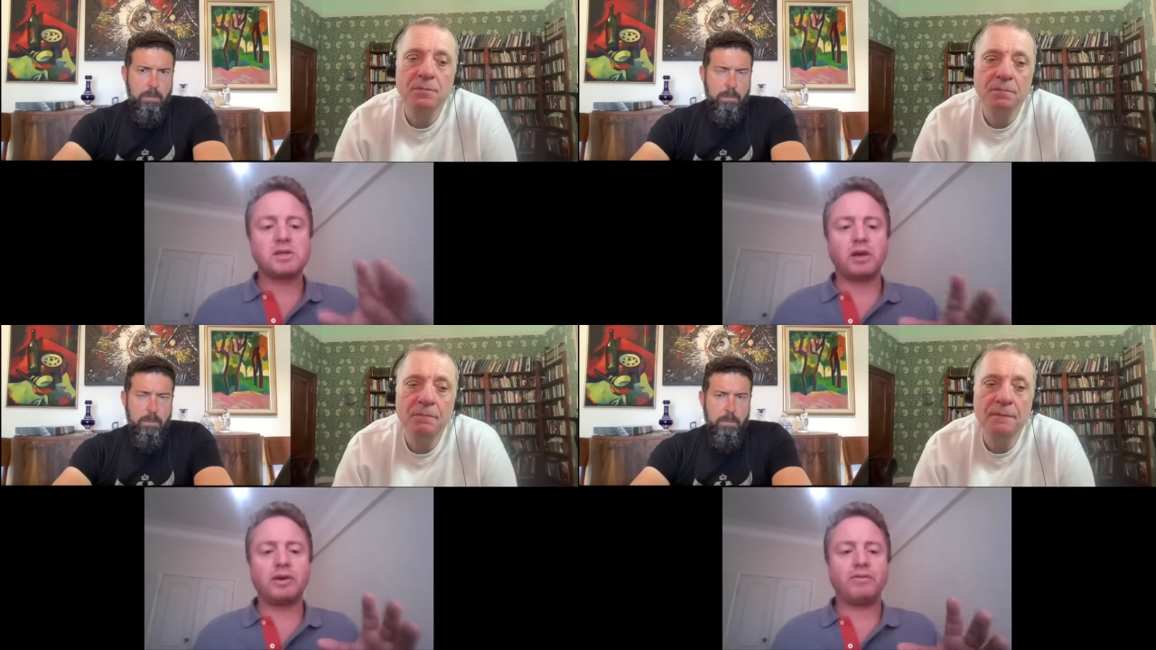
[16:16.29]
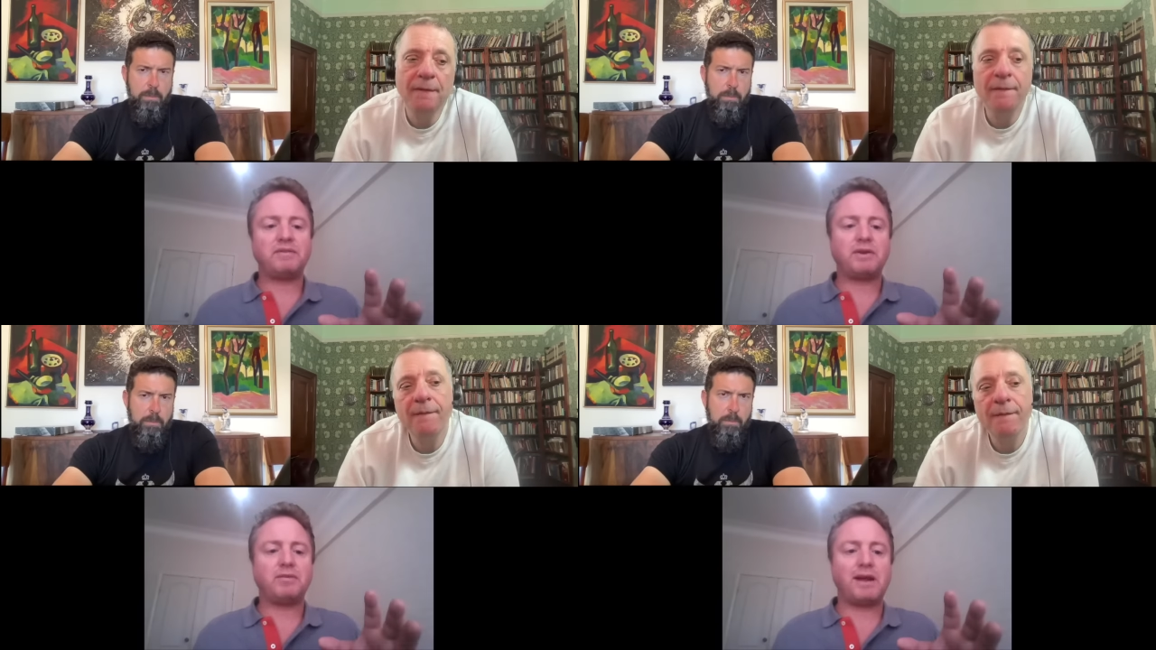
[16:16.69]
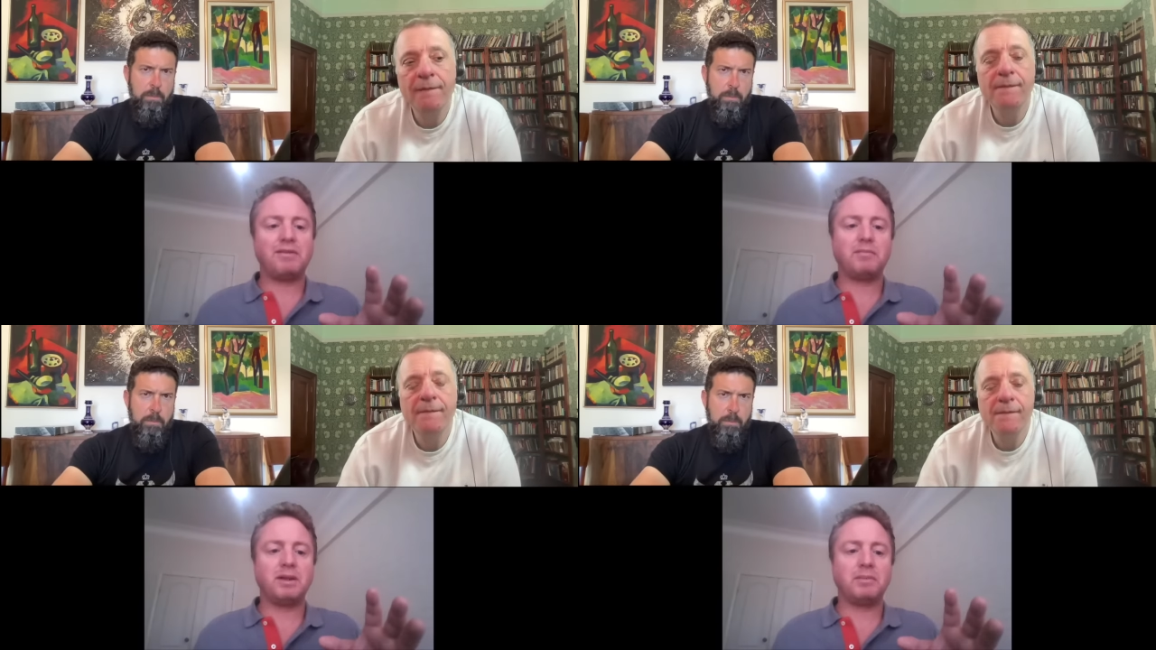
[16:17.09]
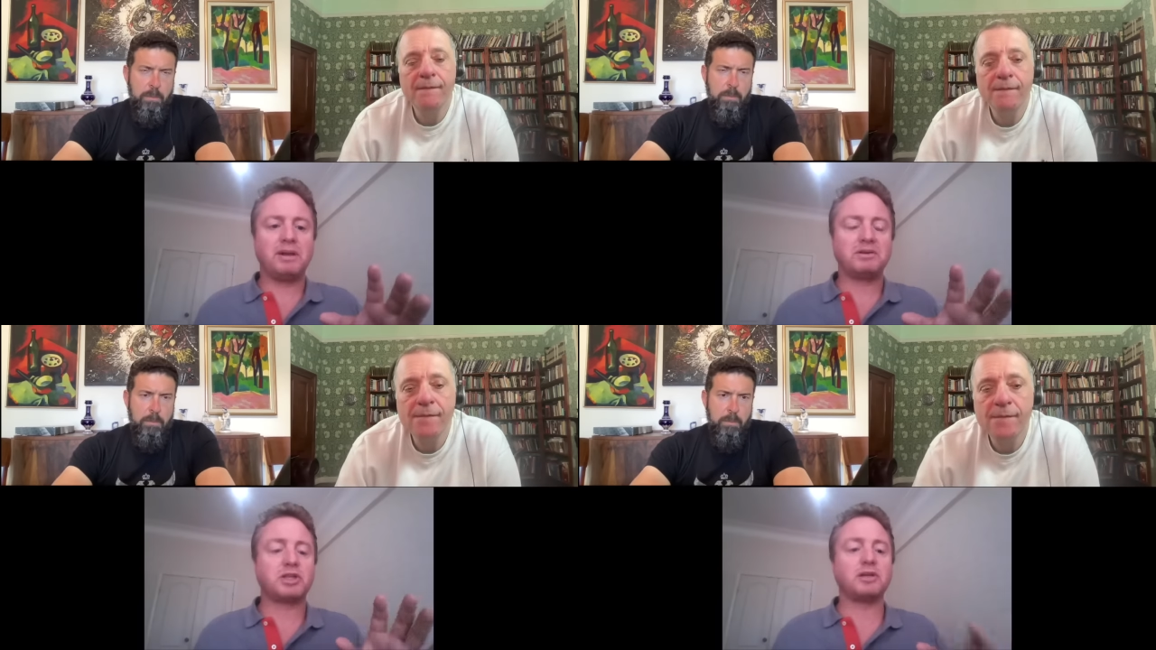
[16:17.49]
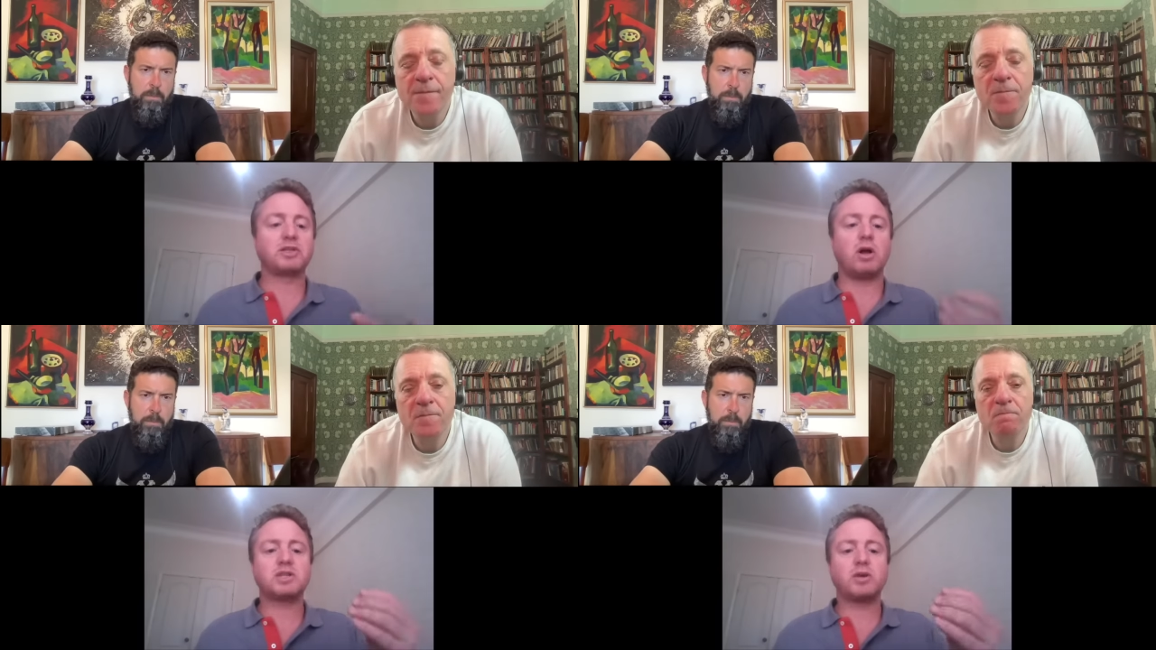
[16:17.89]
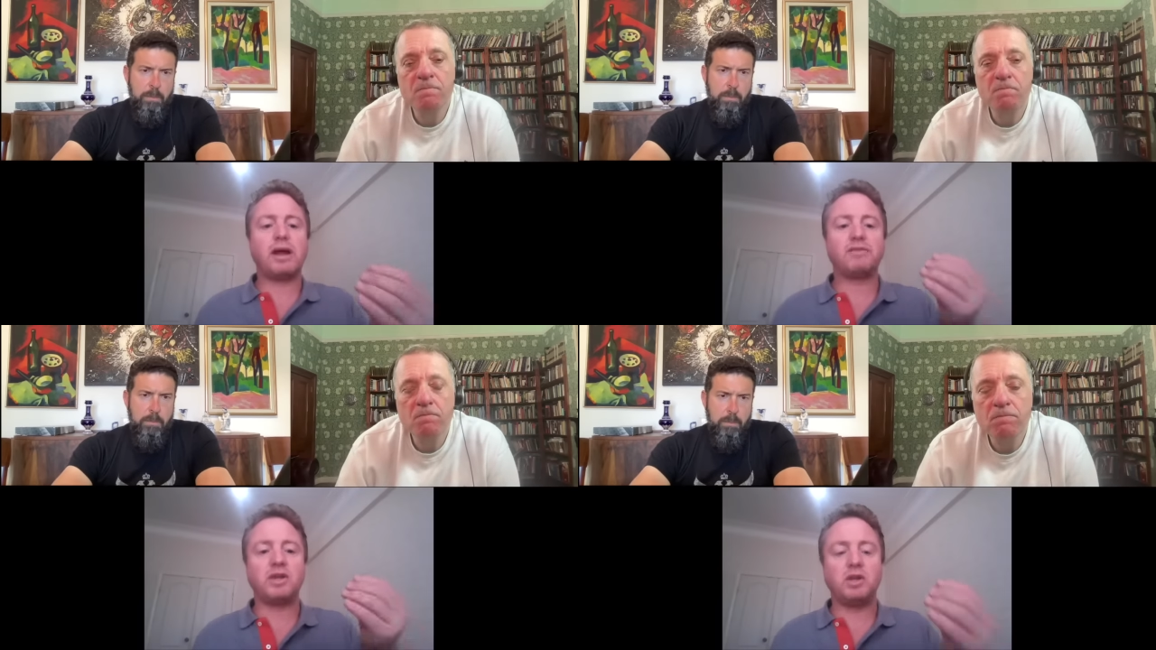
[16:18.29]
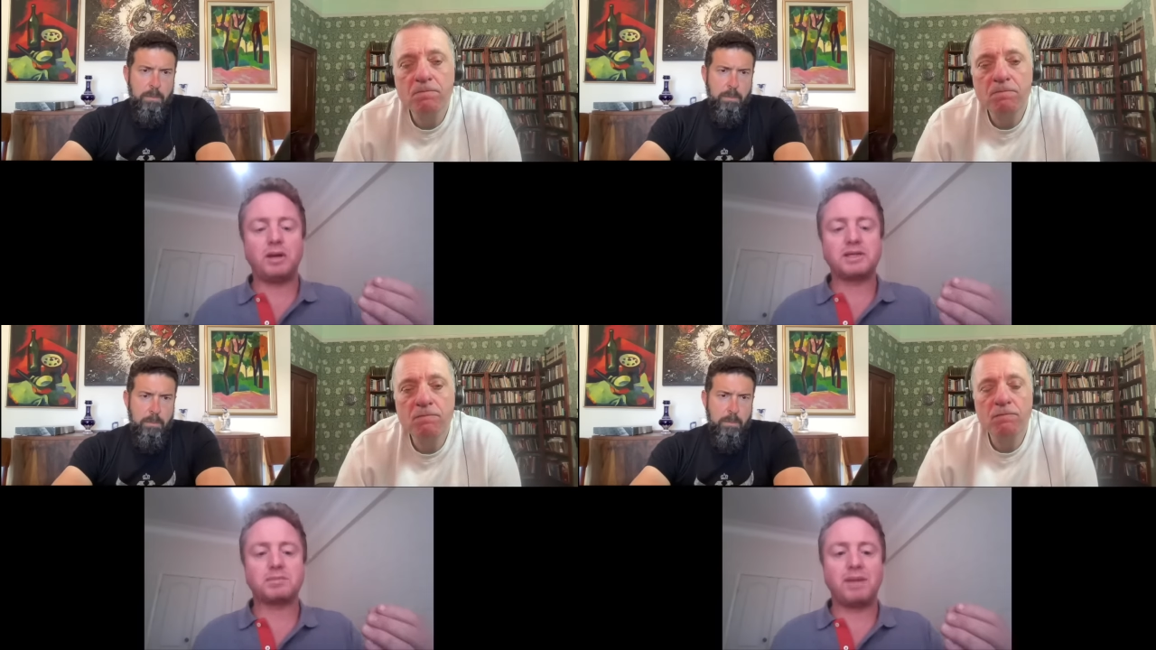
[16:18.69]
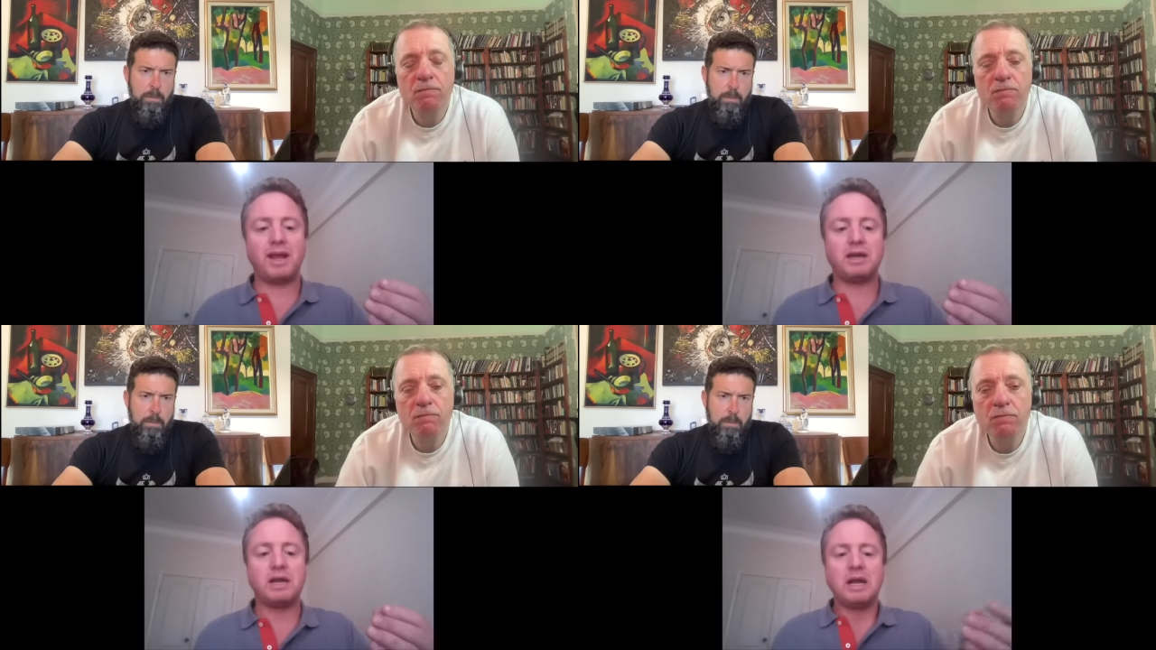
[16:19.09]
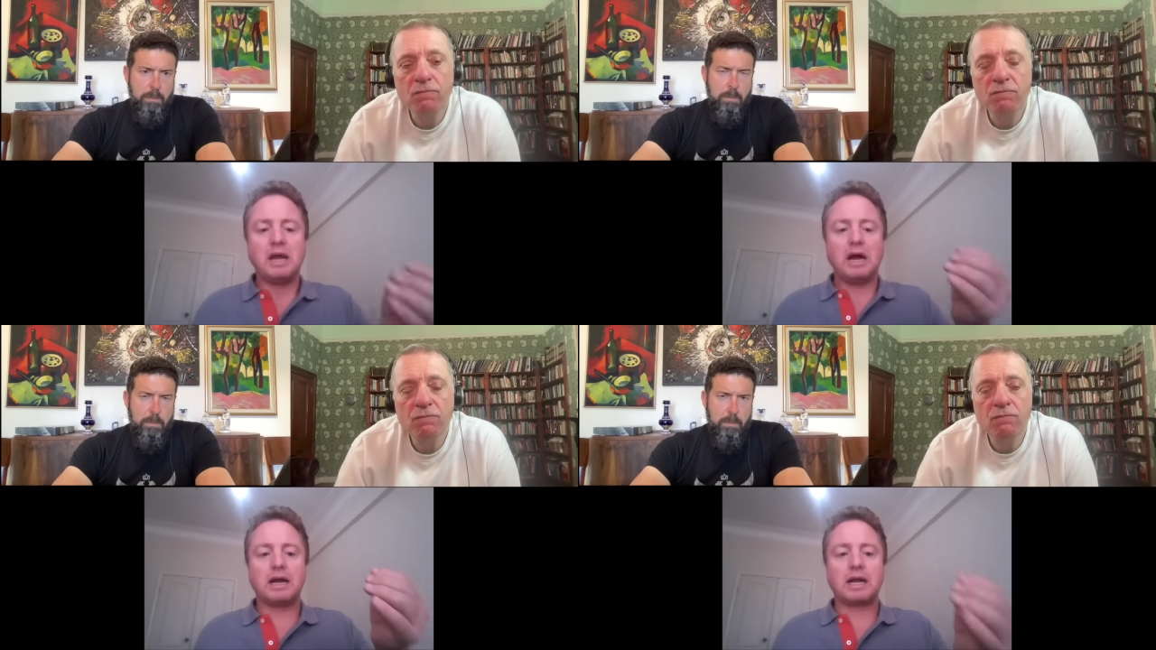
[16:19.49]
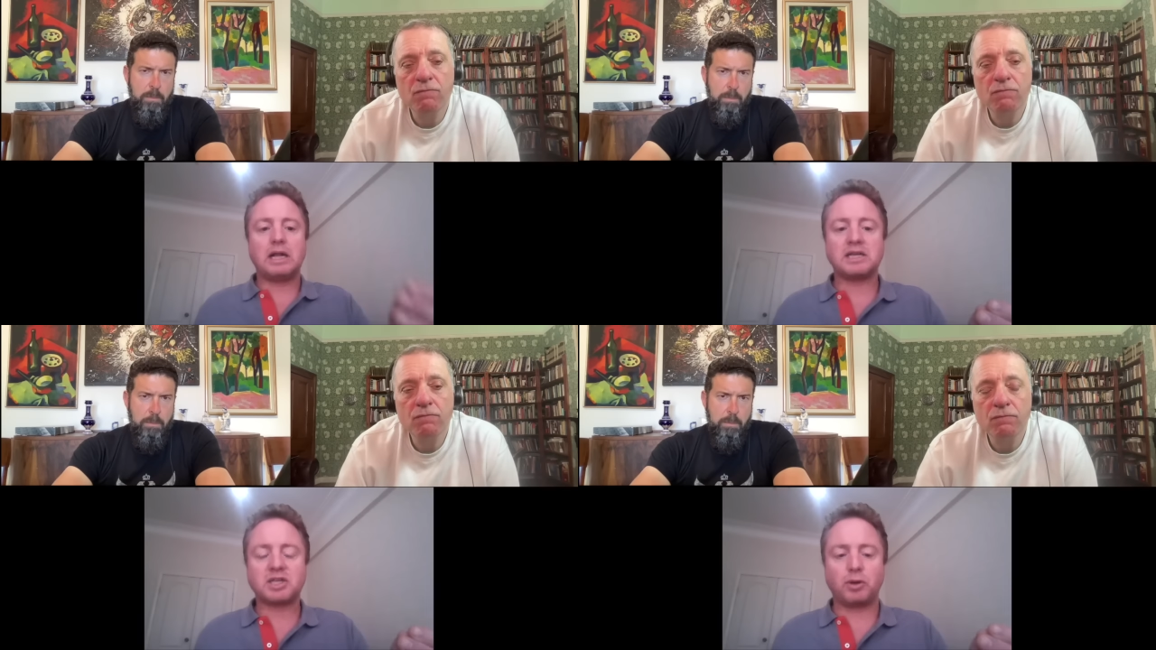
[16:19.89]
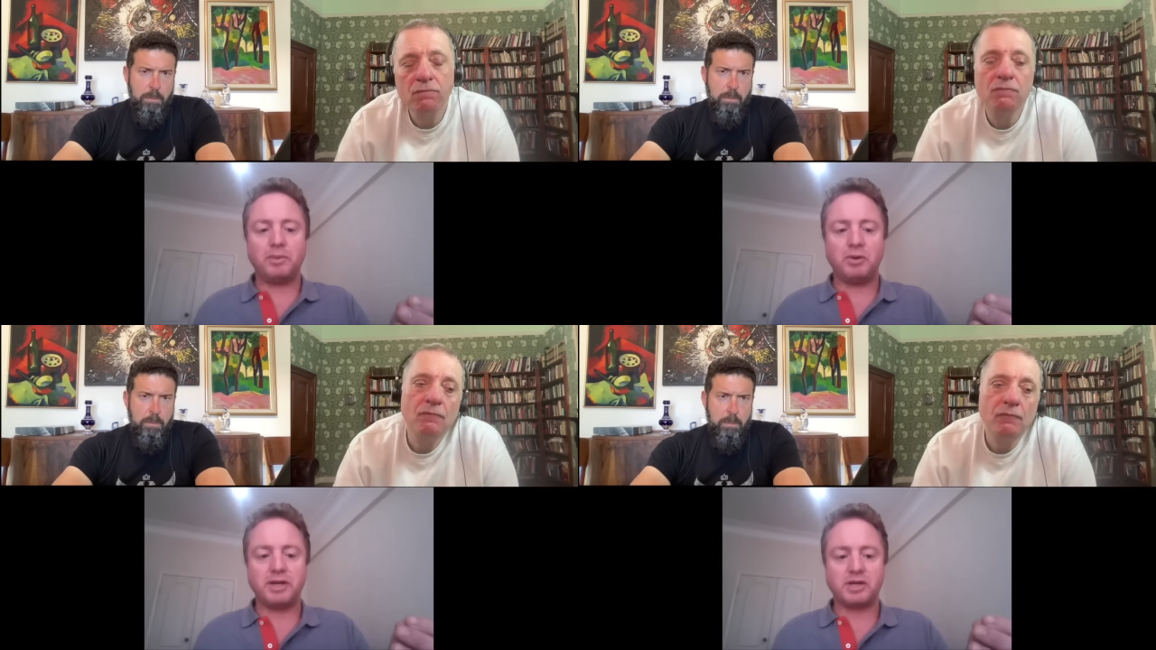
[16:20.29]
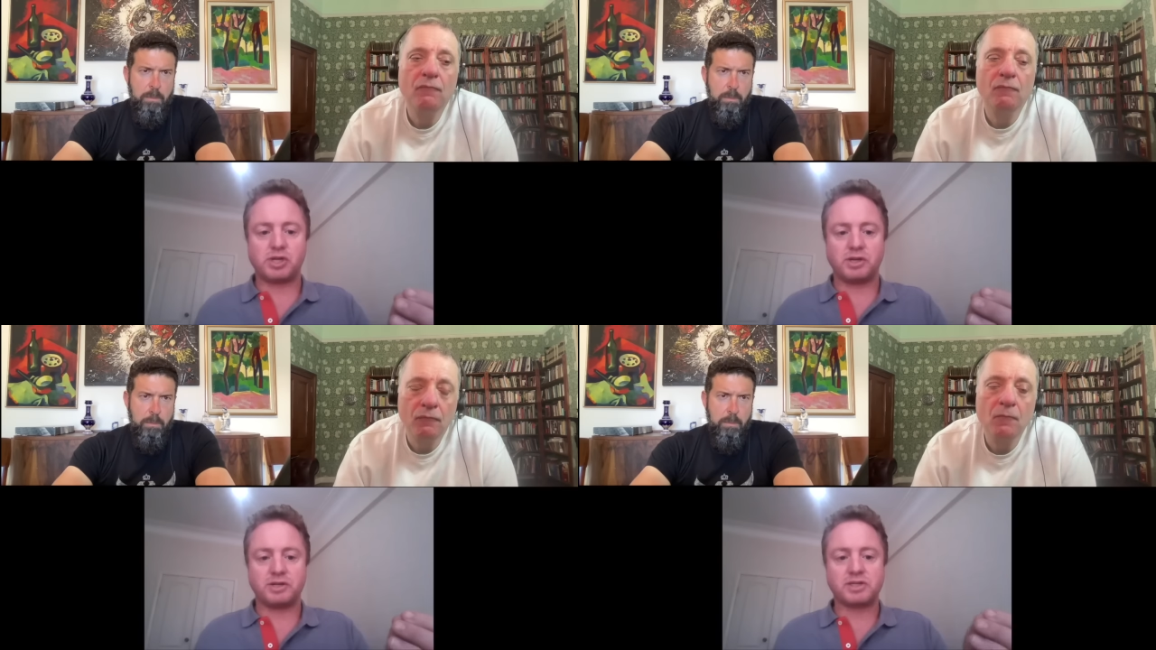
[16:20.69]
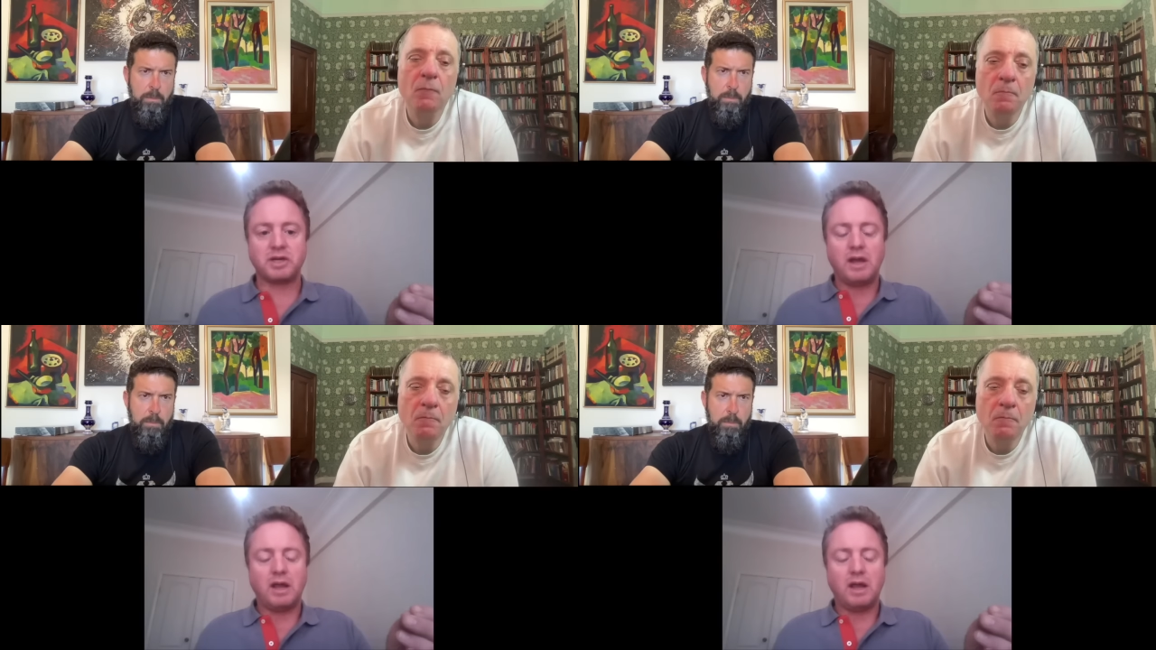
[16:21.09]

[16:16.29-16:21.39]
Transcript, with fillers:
Speaker 1: 155 millimeter shells also have the U.S.-made cluster munitions.